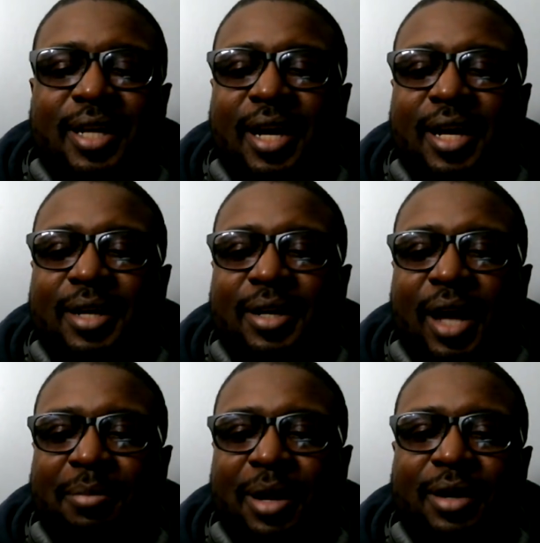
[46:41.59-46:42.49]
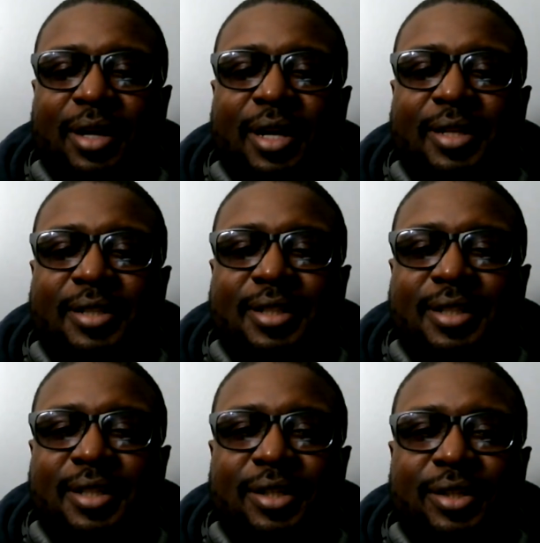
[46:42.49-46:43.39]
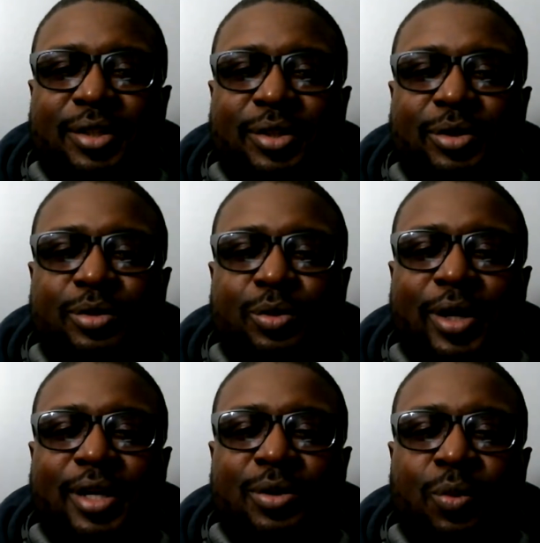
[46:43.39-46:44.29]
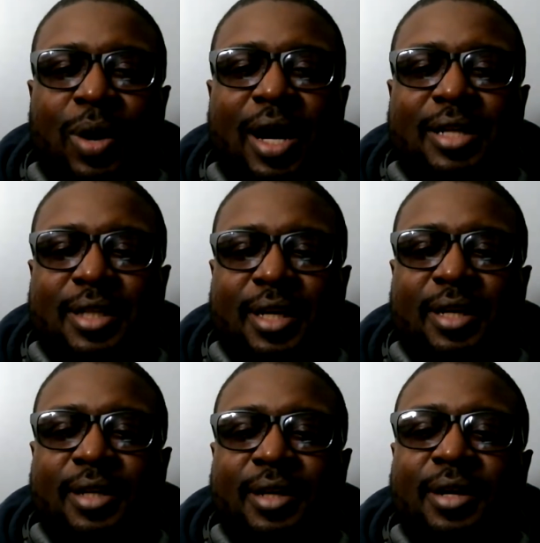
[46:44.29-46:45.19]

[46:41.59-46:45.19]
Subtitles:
I'm not gonna get into the who's, where's, and whys again,